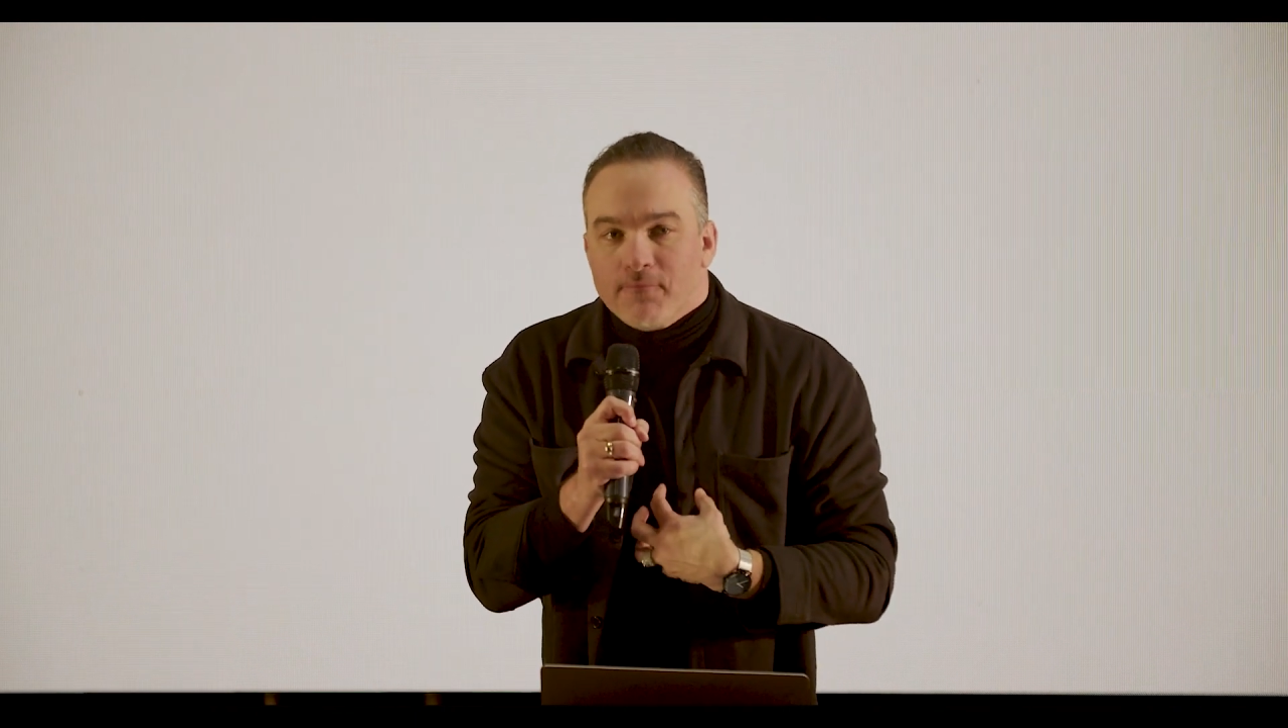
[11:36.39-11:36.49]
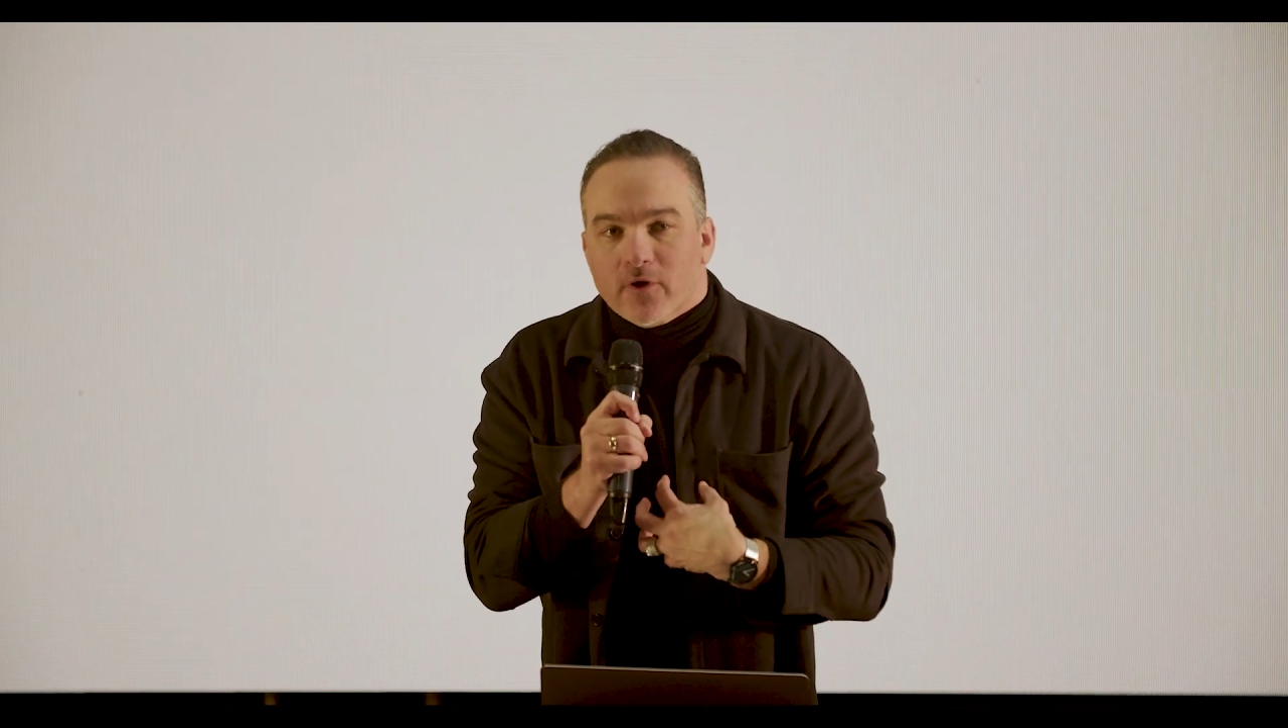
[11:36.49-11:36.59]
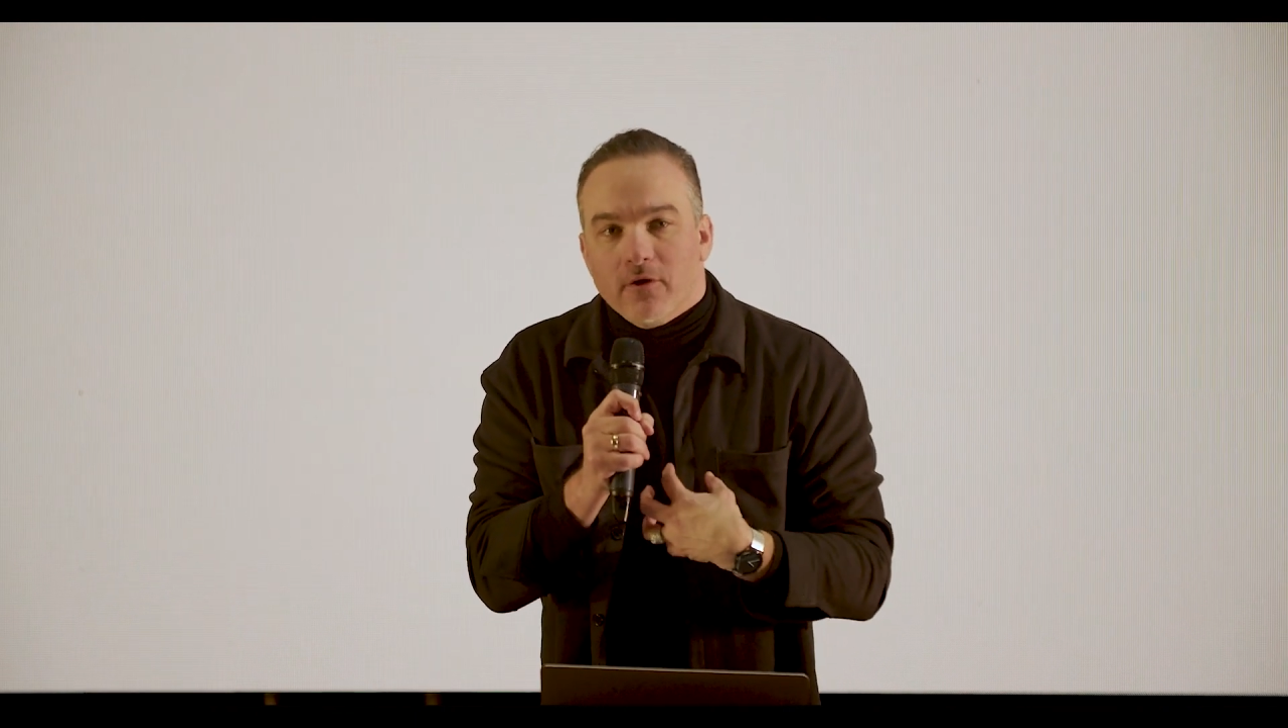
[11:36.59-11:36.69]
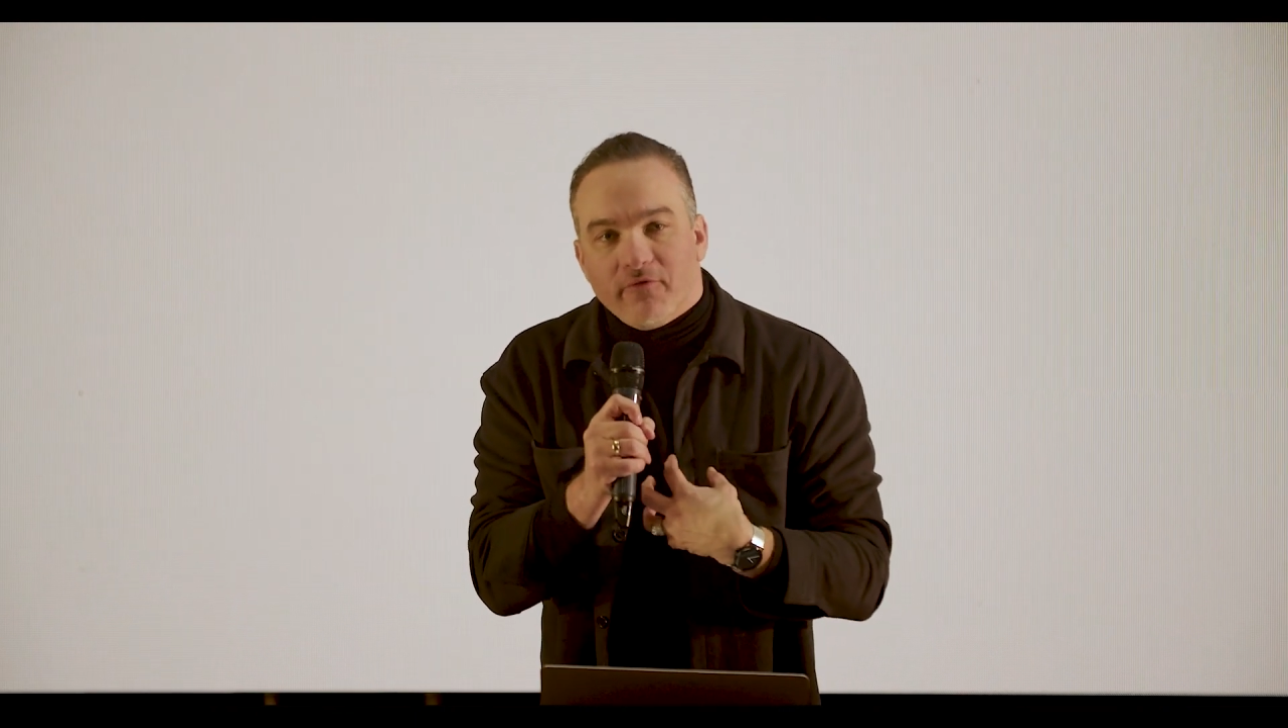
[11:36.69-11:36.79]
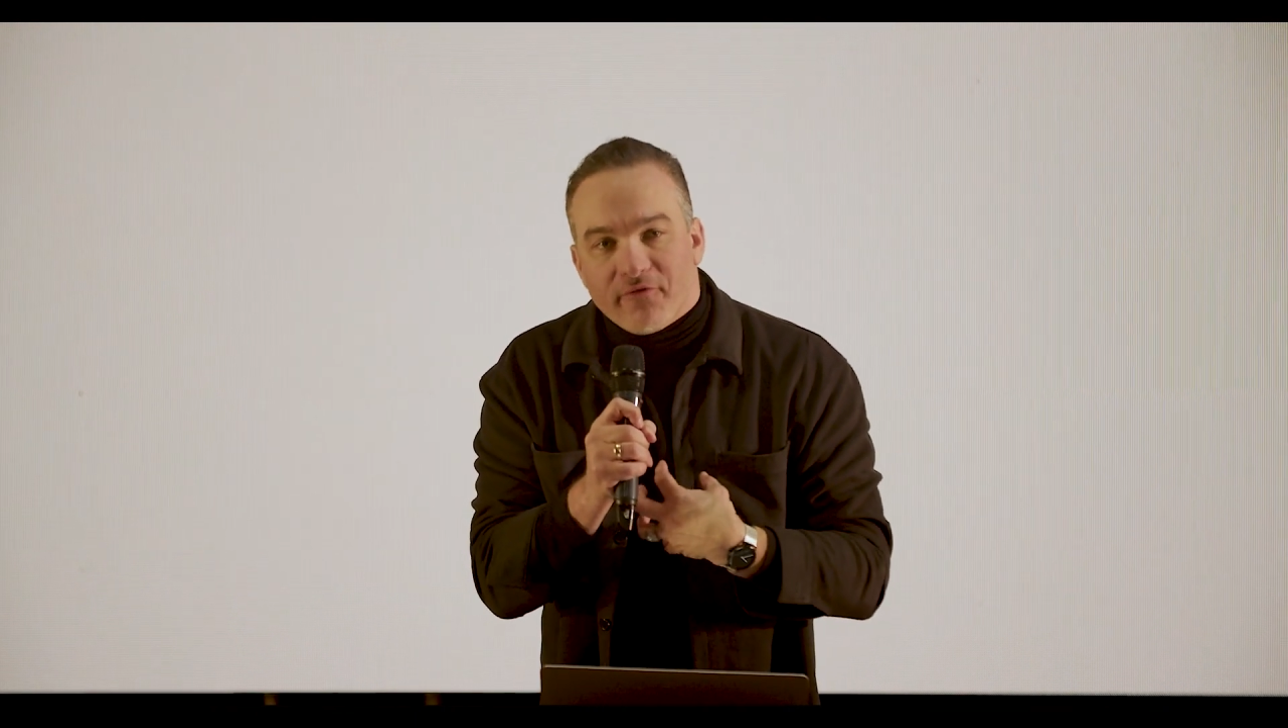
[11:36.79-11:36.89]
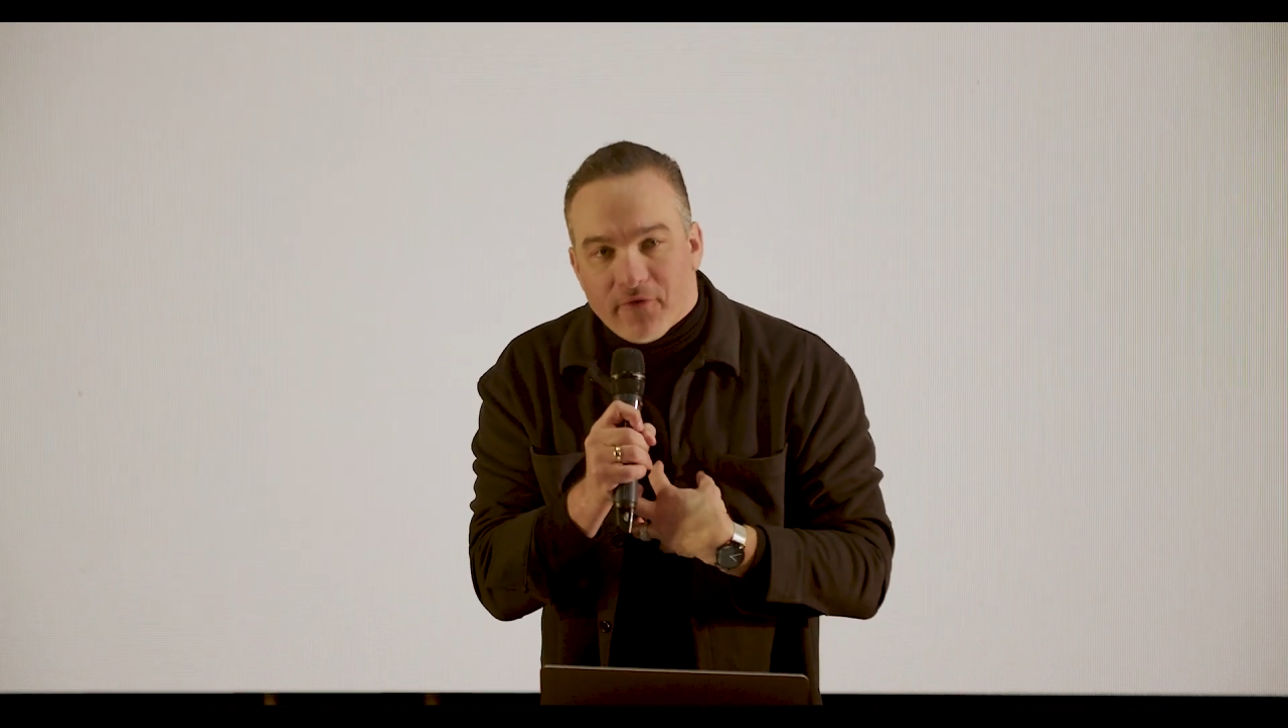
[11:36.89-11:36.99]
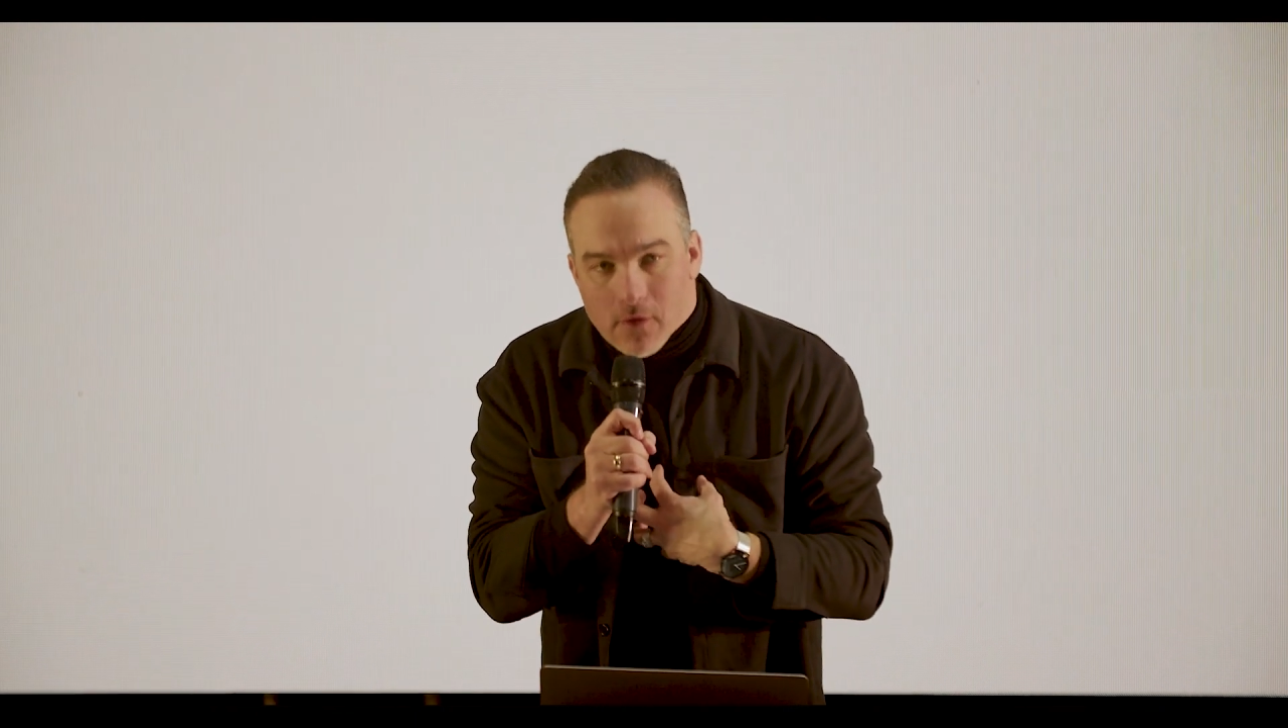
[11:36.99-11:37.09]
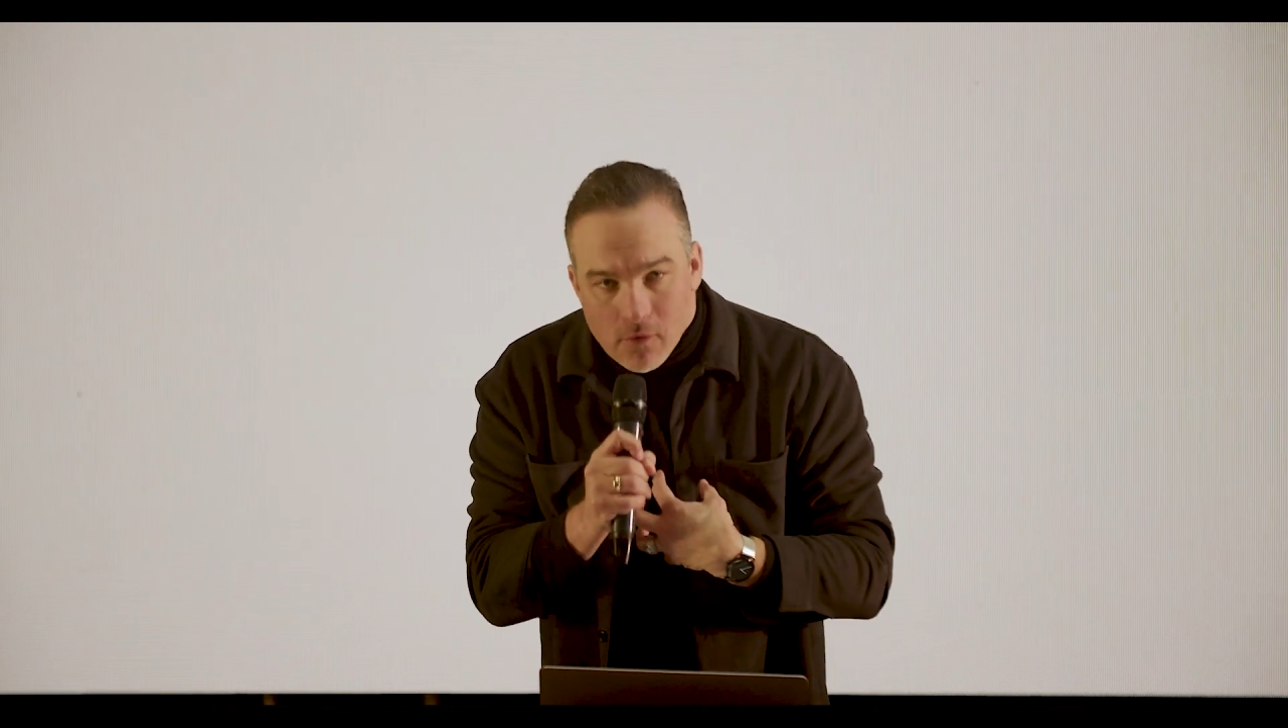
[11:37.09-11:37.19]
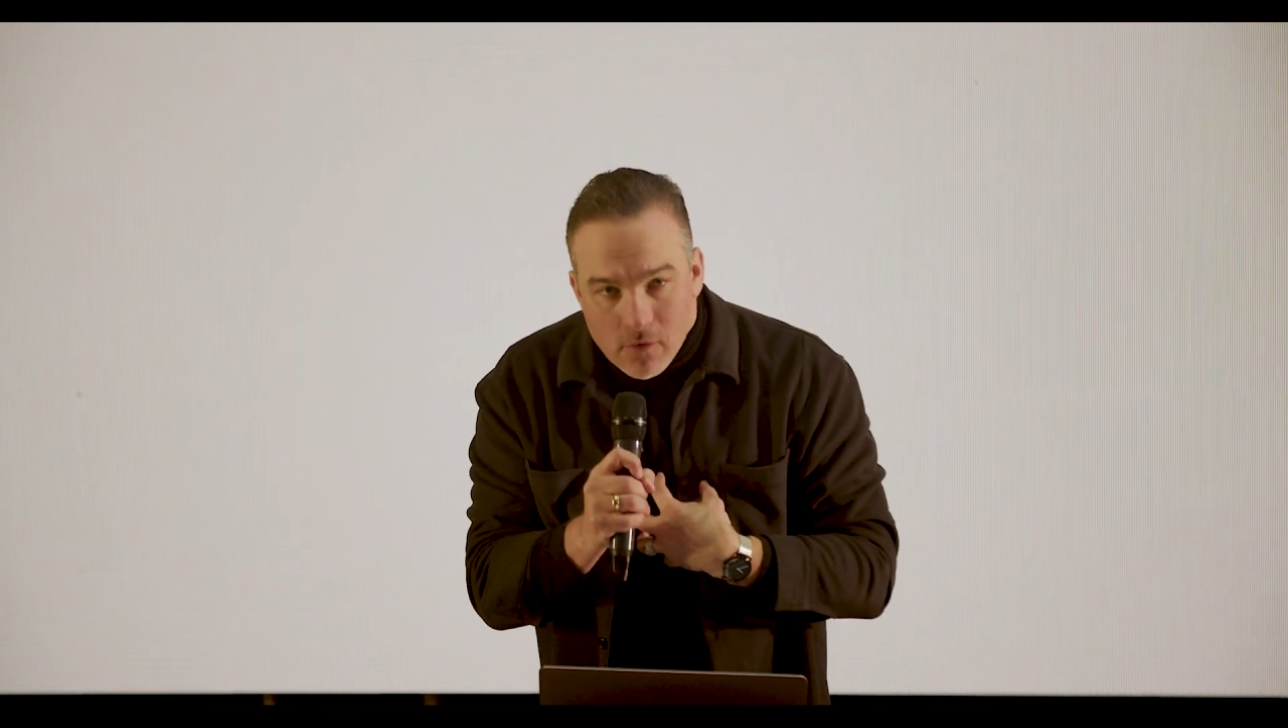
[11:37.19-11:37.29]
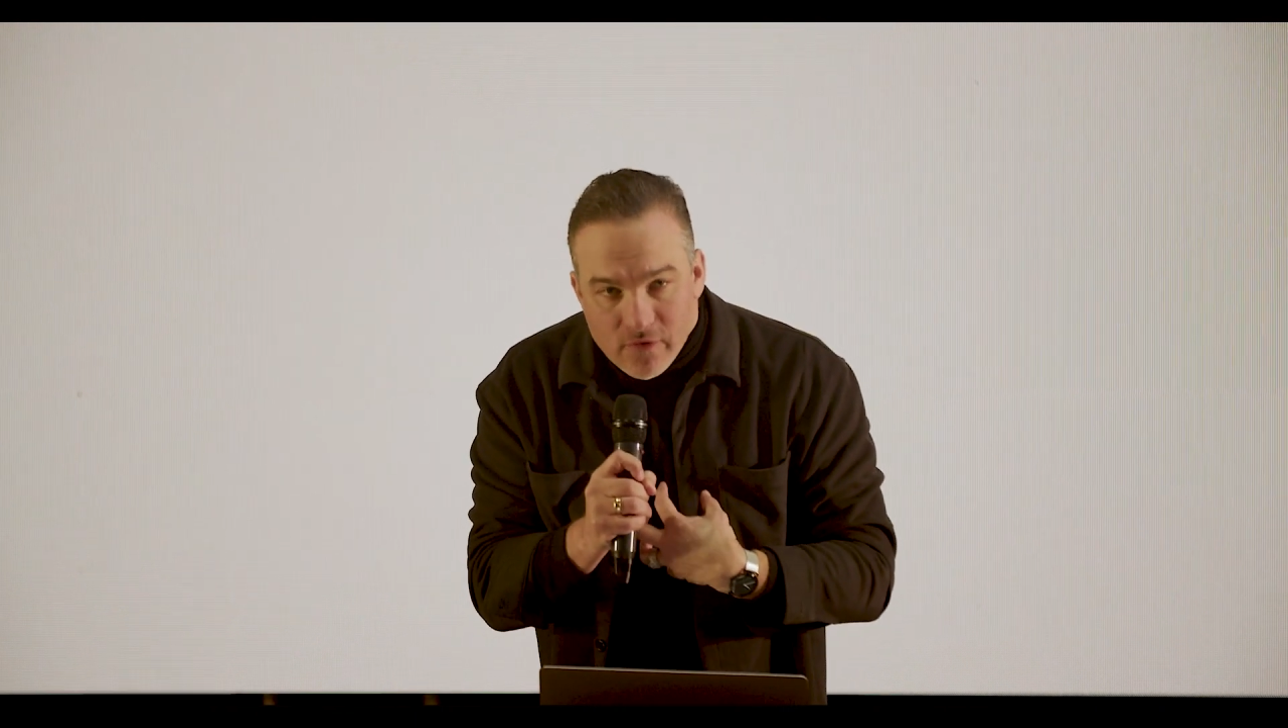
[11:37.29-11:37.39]

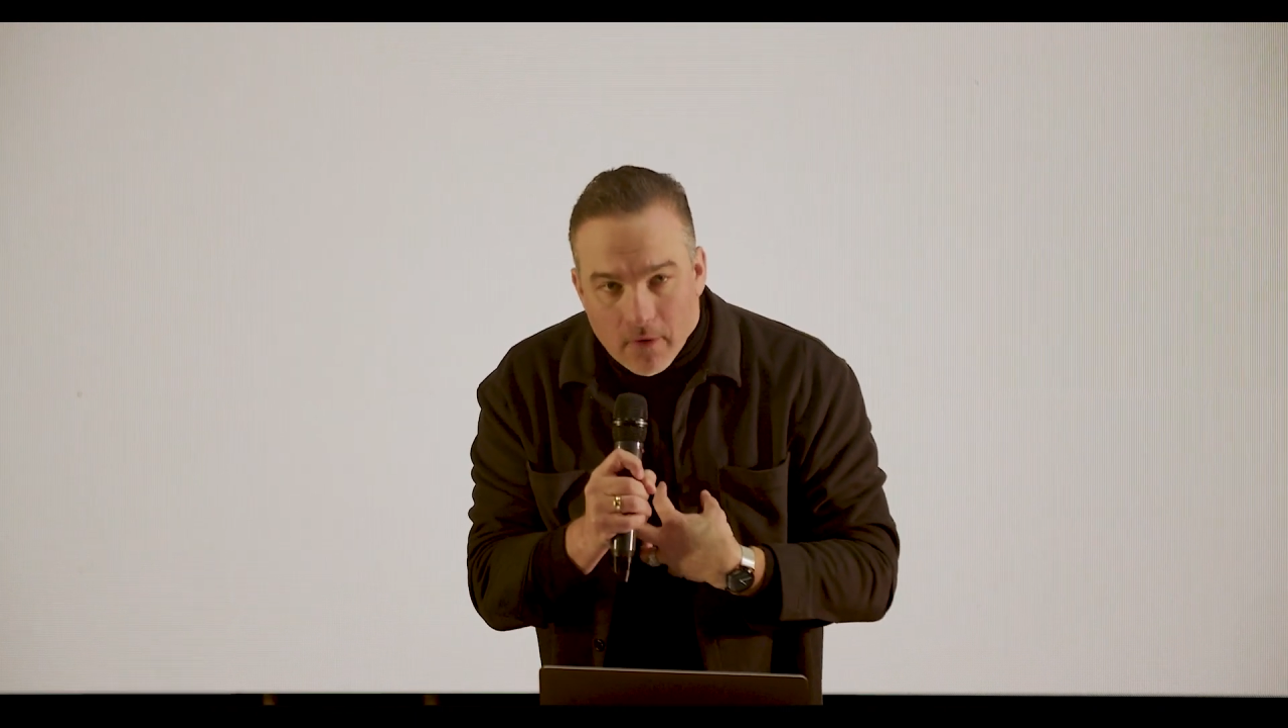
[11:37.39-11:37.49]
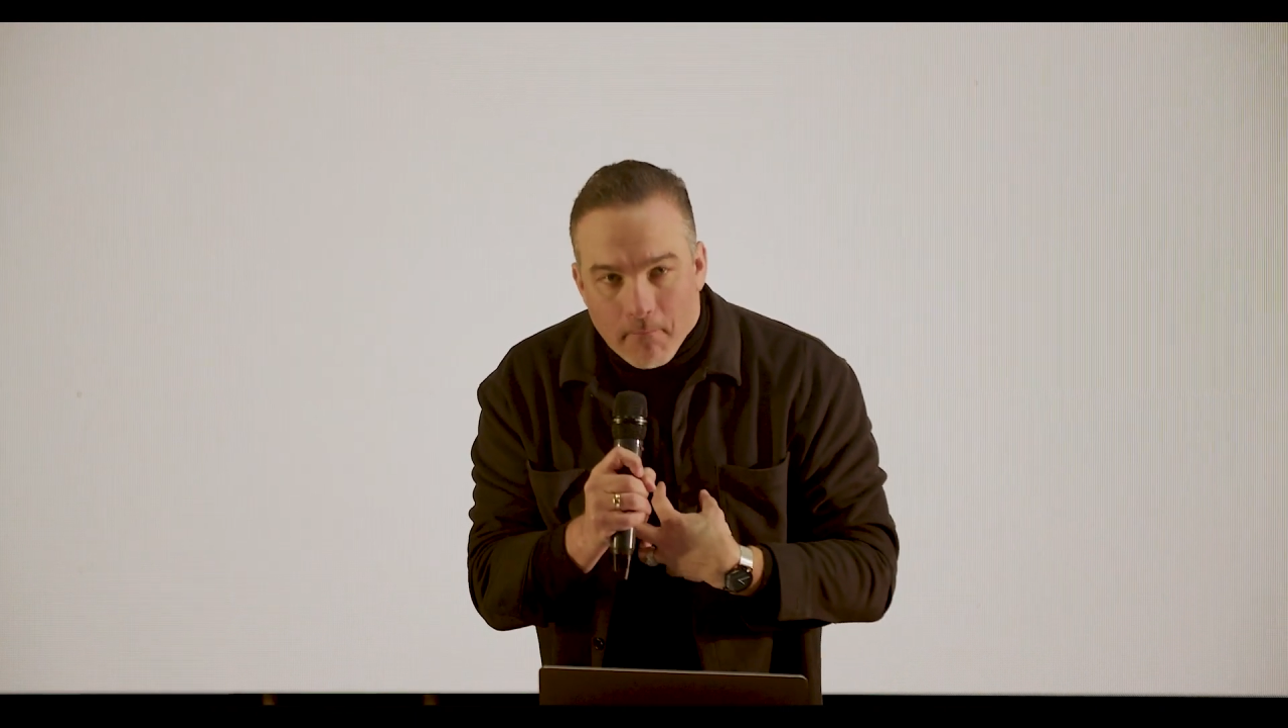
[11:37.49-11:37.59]
confused